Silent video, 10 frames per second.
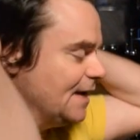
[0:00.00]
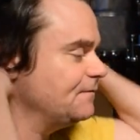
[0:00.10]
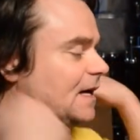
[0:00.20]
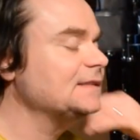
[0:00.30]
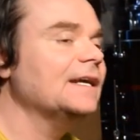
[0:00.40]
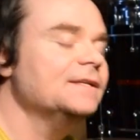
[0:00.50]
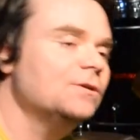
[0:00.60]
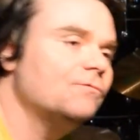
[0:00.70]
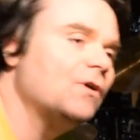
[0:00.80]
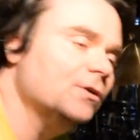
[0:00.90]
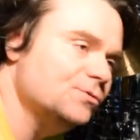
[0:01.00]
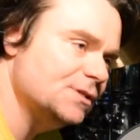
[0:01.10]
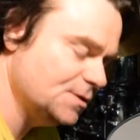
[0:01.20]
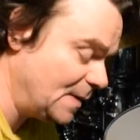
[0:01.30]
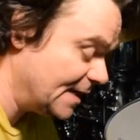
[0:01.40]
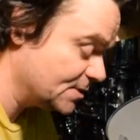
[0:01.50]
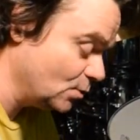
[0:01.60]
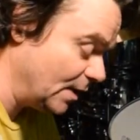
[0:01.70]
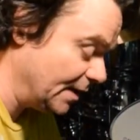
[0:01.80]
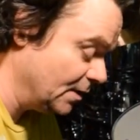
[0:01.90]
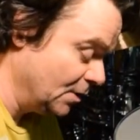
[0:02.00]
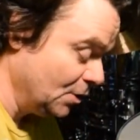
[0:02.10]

In fact, I had a dear friend who since passed away,